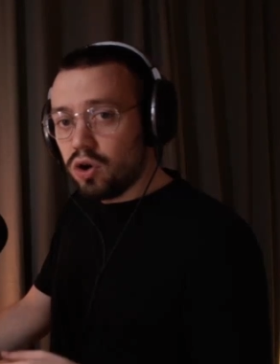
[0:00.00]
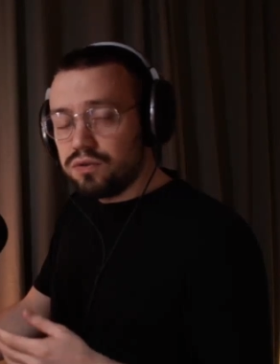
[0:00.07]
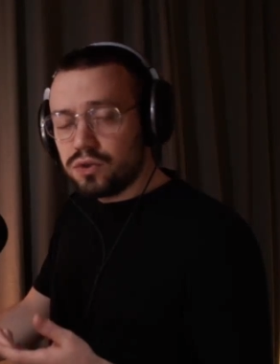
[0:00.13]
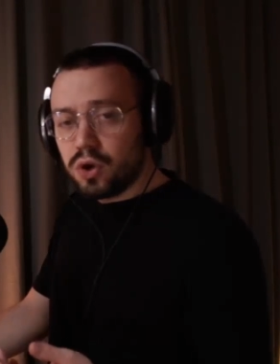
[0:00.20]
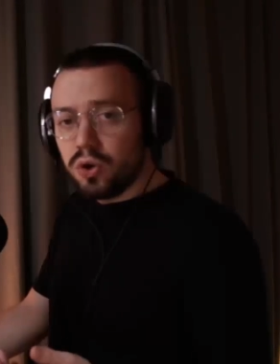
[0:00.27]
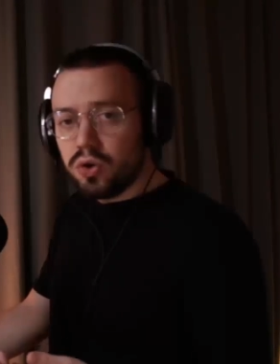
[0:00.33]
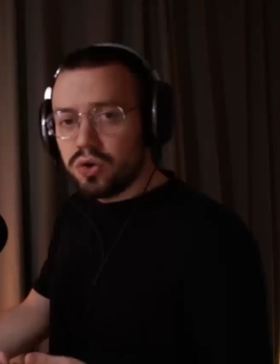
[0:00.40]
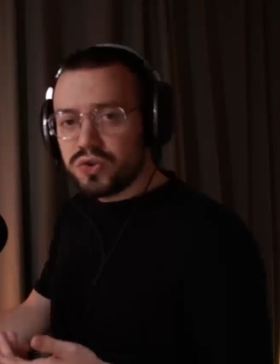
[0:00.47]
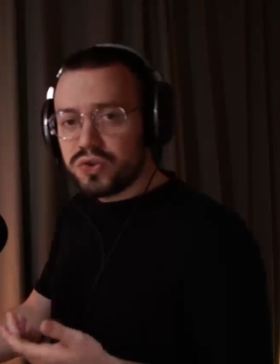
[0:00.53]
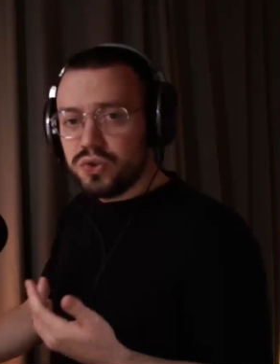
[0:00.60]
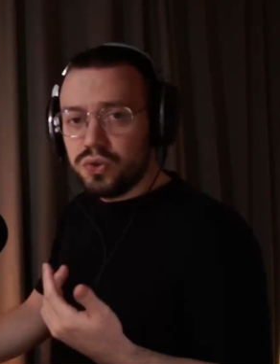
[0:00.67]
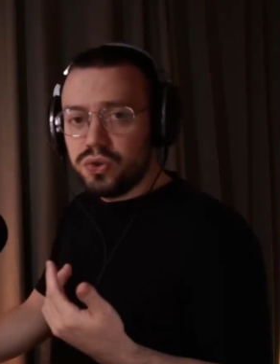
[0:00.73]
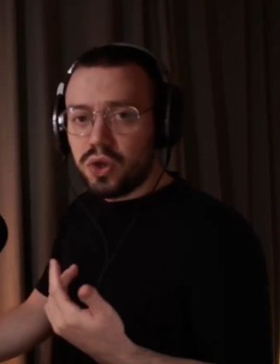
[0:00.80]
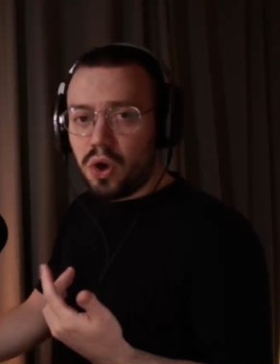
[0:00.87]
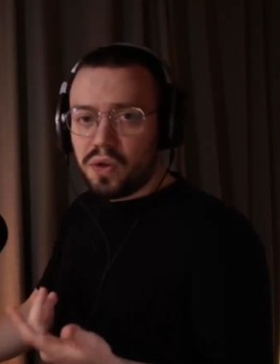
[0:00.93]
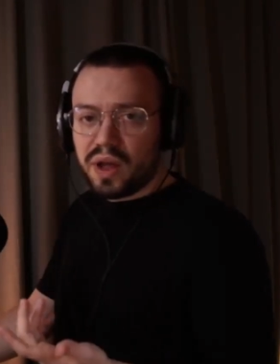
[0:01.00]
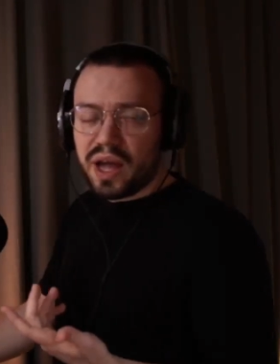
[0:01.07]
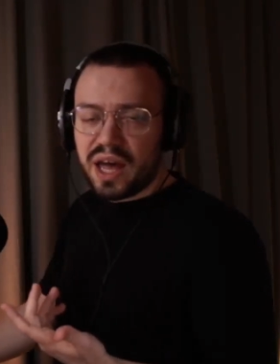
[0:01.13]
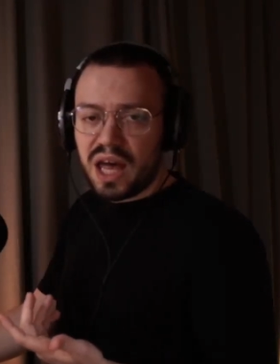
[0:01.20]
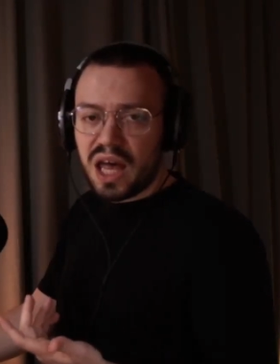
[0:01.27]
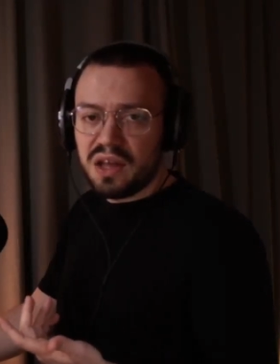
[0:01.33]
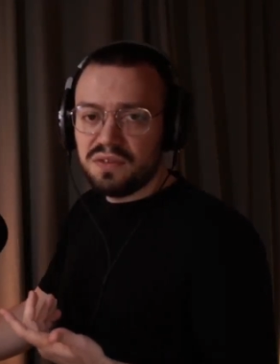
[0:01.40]
Of course, you don't
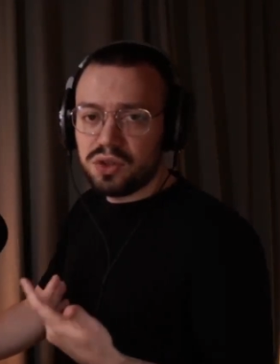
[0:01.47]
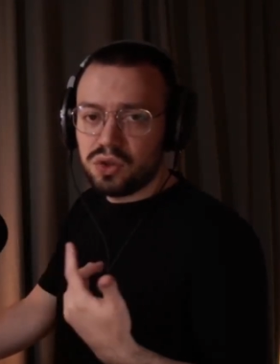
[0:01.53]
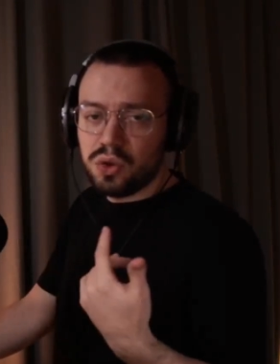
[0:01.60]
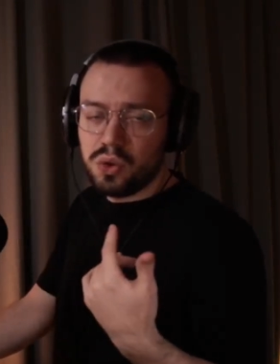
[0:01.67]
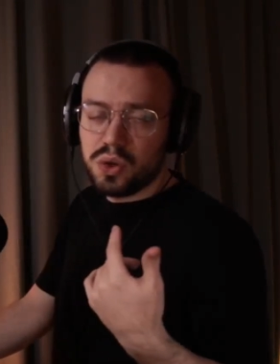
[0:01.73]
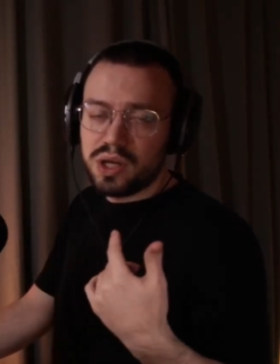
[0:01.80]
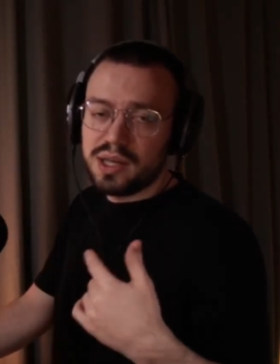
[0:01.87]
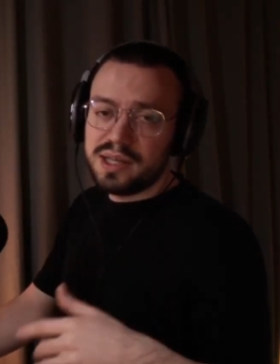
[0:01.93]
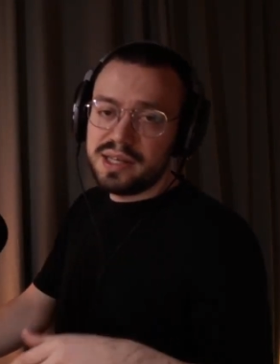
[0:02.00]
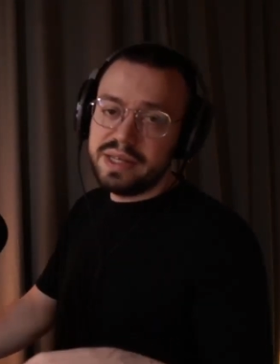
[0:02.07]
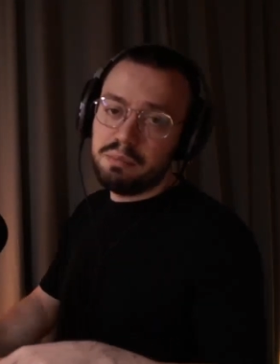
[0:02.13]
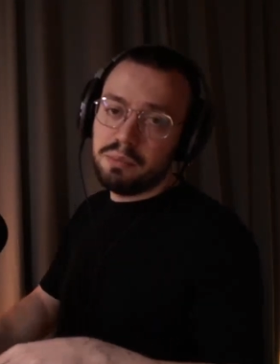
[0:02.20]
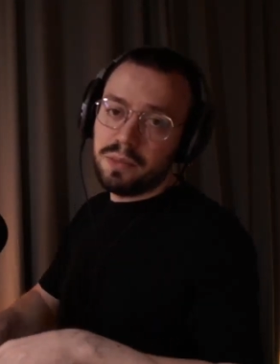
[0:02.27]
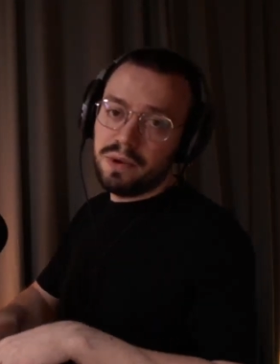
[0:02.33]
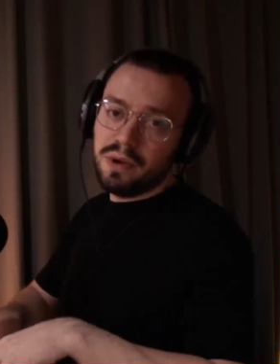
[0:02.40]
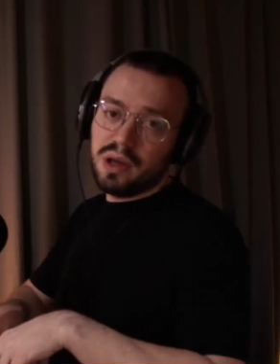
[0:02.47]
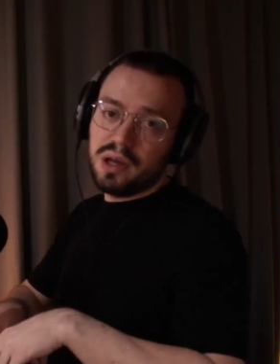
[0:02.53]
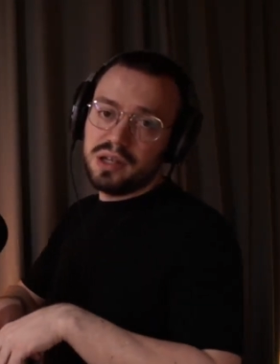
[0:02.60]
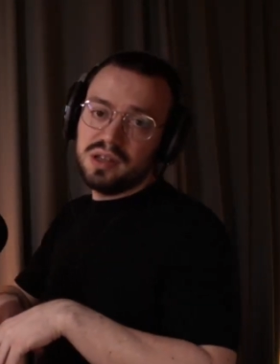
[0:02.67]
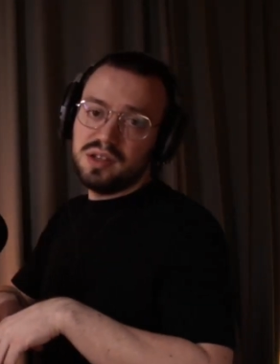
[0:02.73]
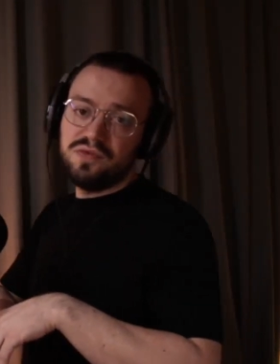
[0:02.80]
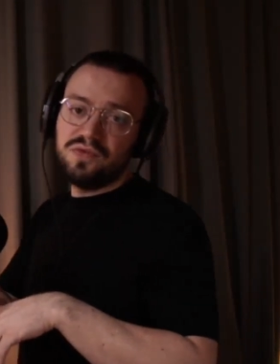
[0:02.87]
have to keep the
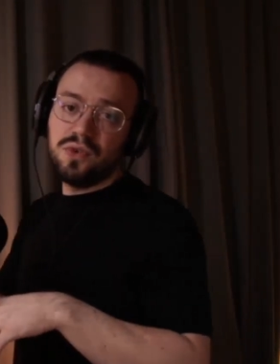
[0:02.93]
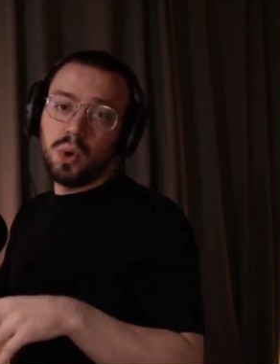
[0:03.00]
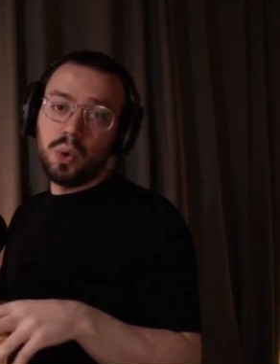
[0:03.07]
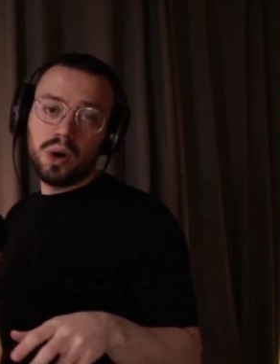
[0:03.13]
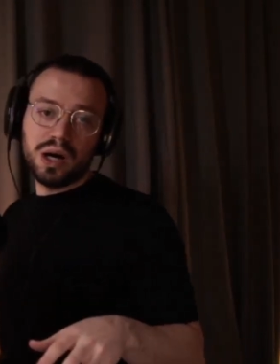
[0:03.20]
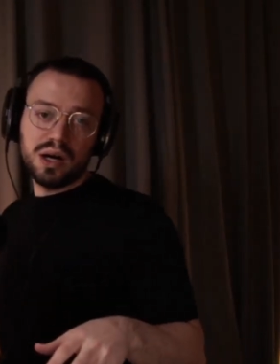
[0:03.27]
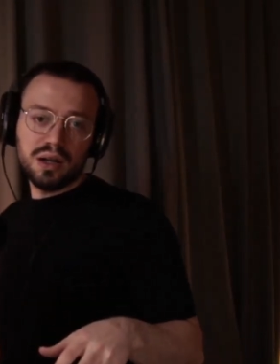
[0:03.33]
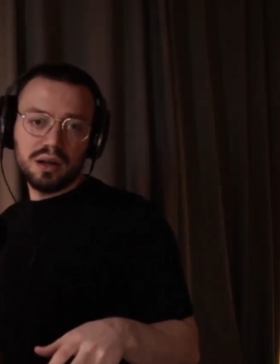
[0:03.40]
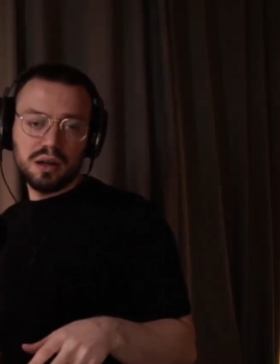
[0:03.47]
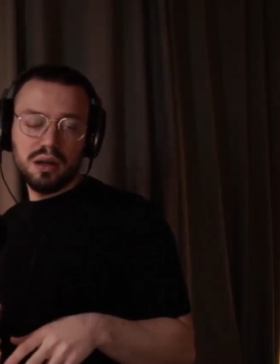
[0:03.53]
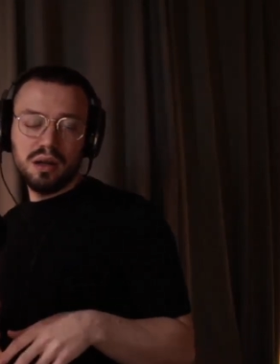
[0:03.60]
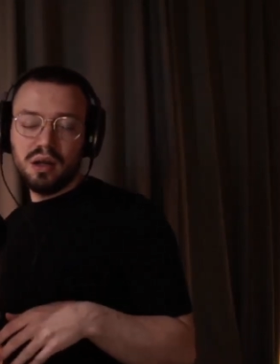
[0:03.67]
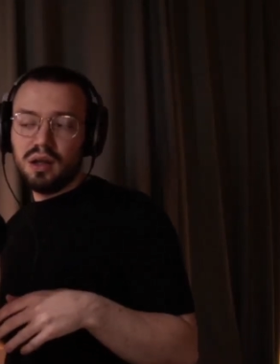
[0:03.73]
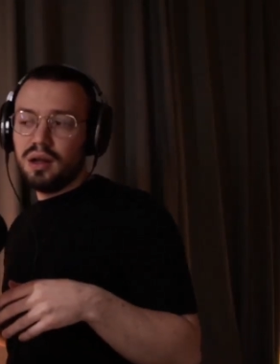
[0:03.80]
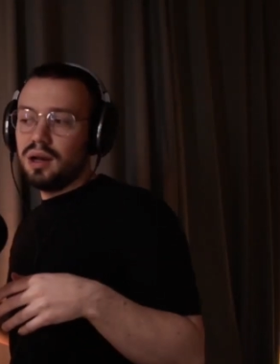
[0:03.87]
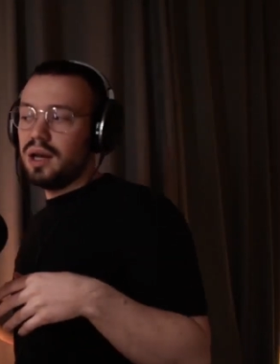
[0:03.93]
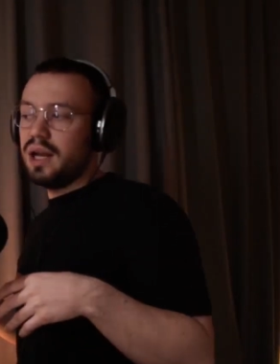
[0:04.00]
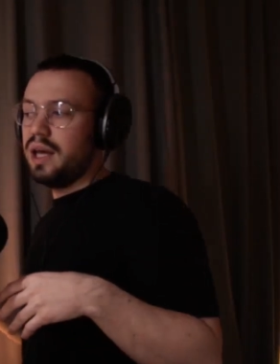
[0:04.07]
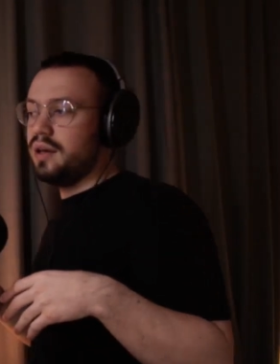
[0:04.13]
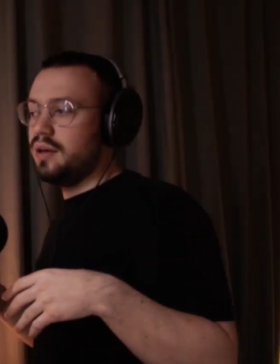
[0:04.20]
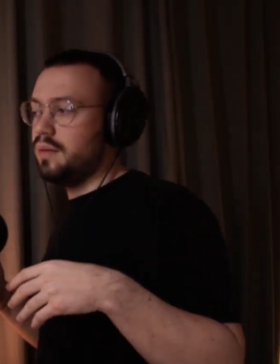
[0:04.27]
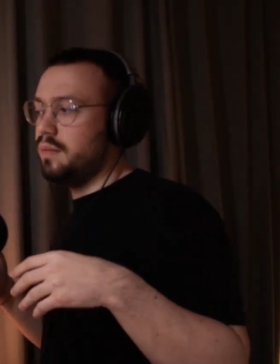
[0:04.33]
vocal
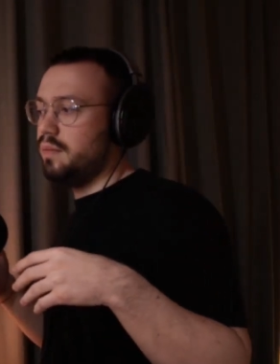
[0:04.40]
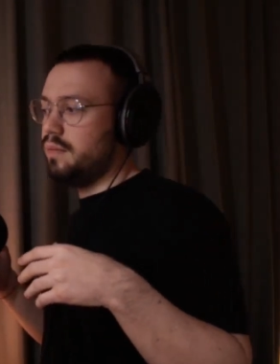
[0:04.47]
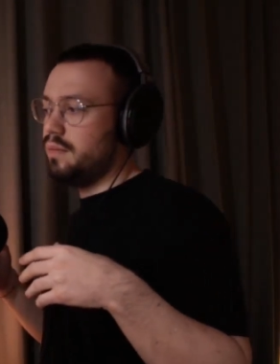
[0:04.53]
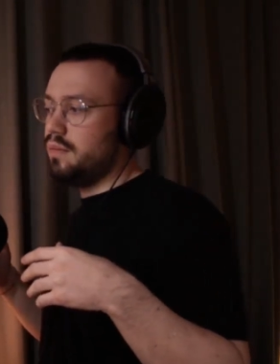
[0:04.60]
like